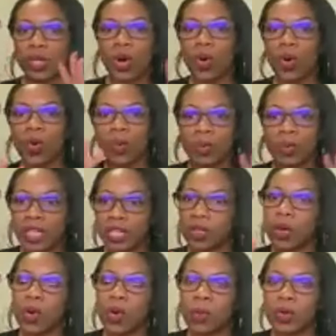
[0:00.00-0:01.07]
your whole
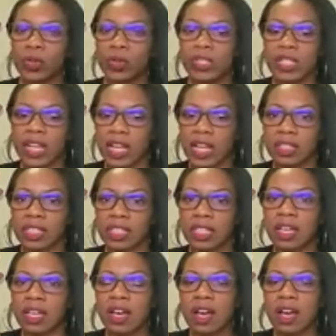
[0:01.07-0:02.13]
being, your whole
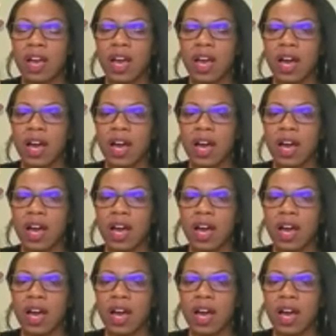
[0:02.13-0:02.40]
personality,